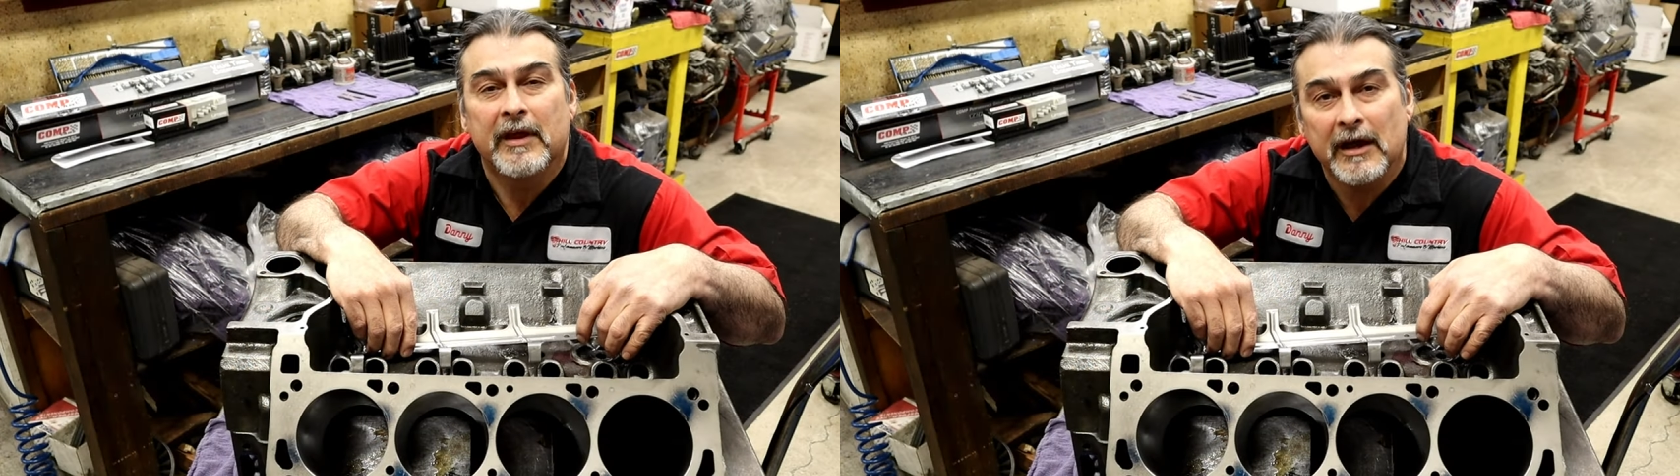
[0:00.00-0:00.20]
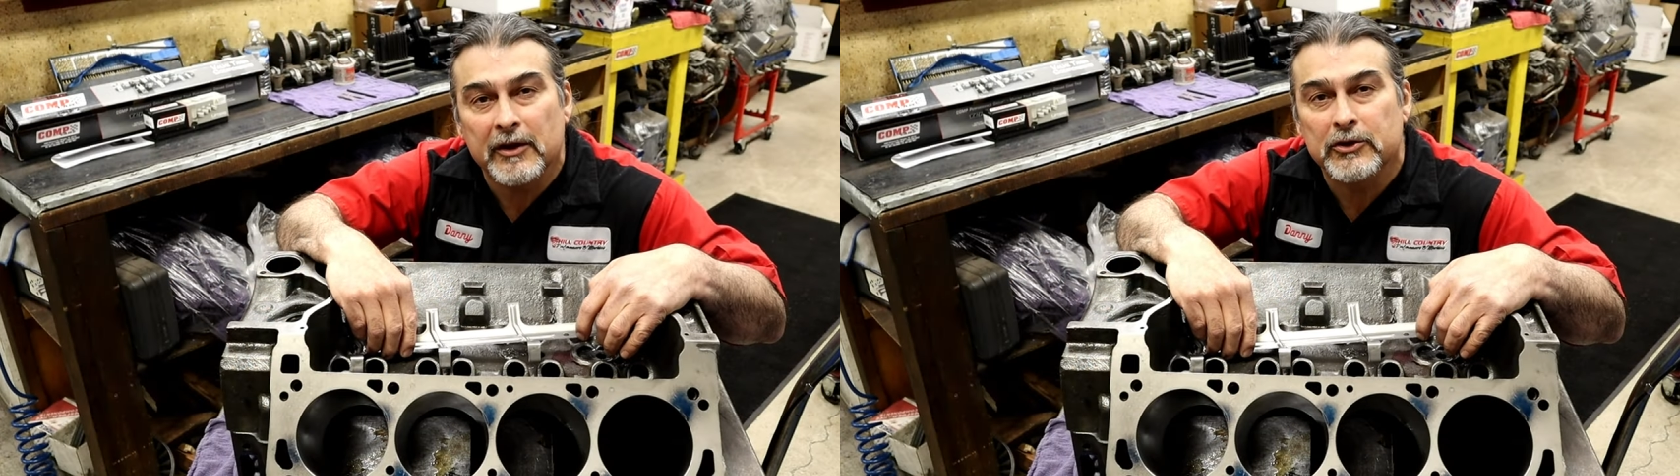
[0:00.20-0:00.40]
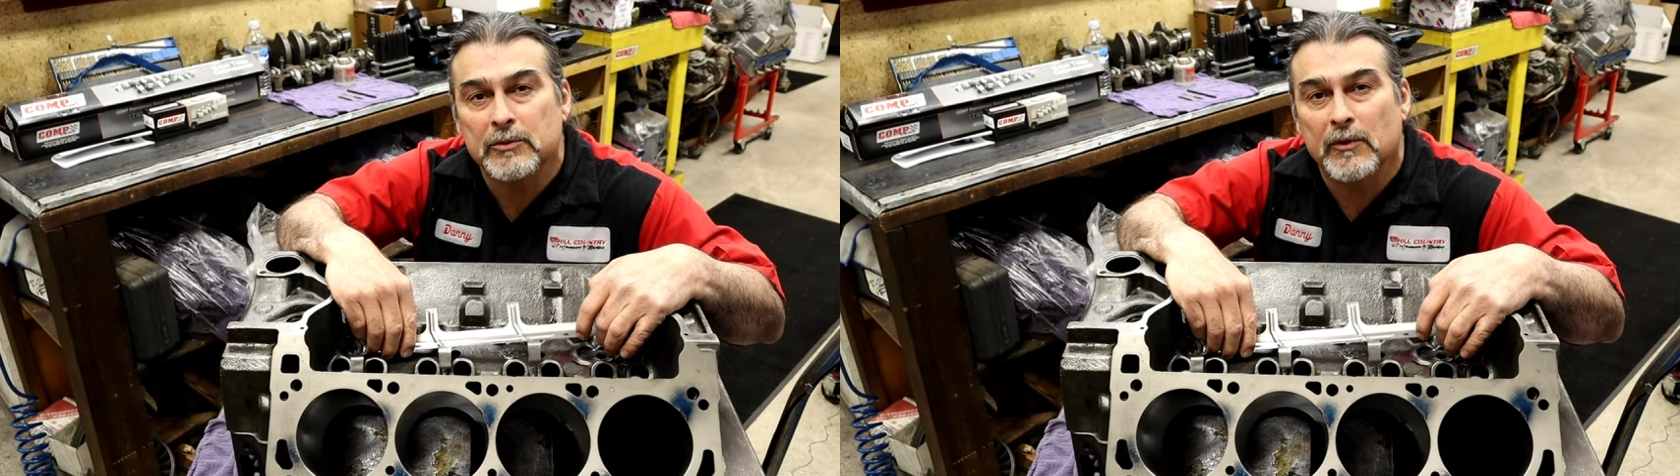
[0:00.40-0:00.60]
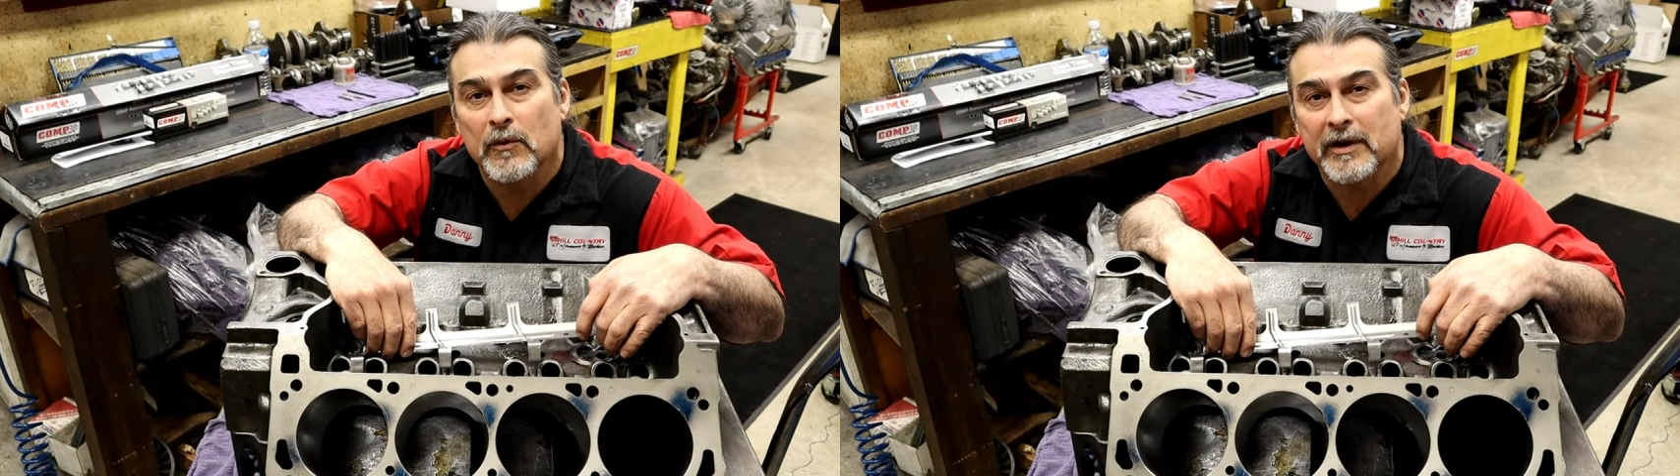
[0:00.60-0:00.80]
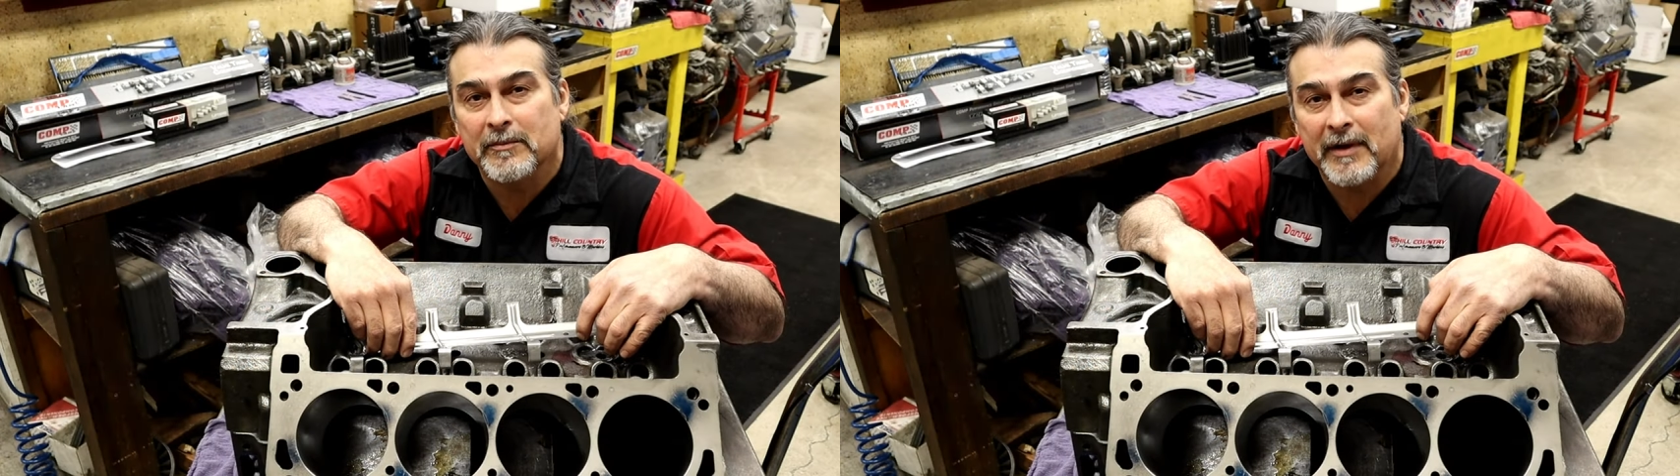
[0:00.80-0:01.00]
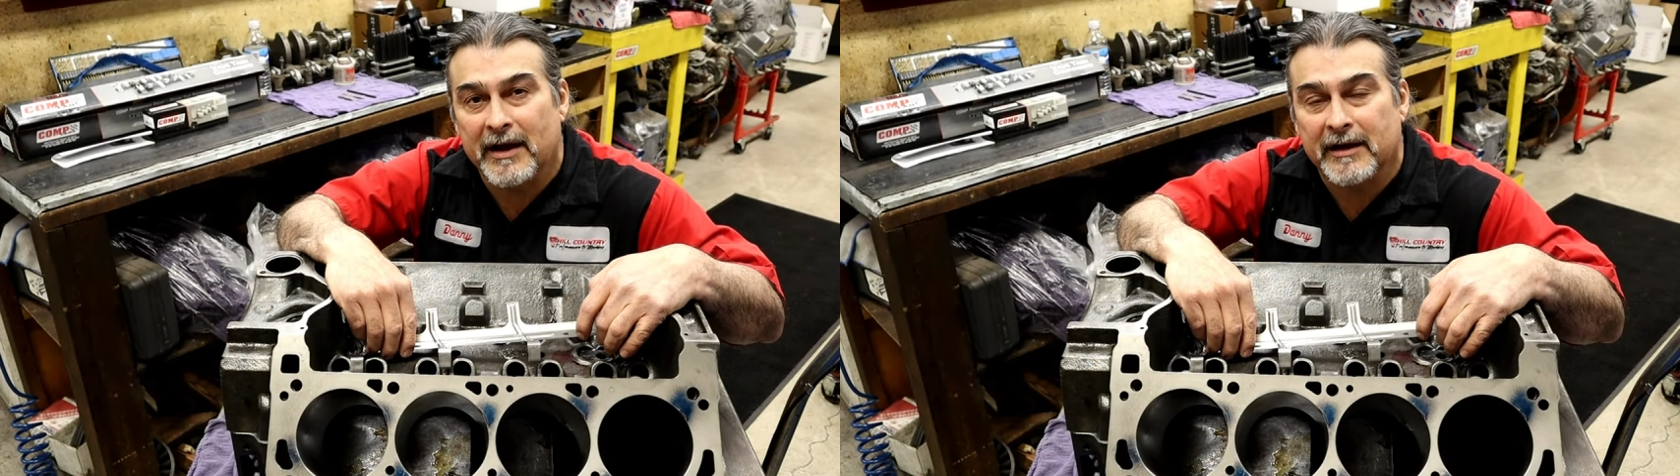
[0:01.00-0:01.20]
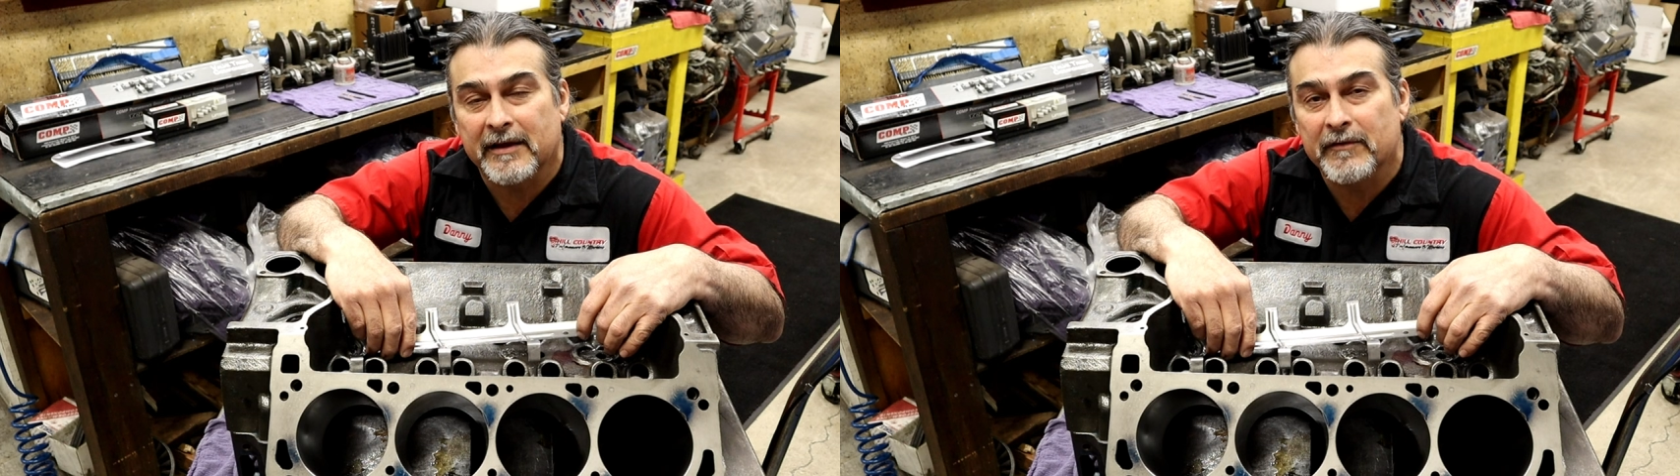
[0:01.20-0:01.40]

Hello YouTube and welcome back.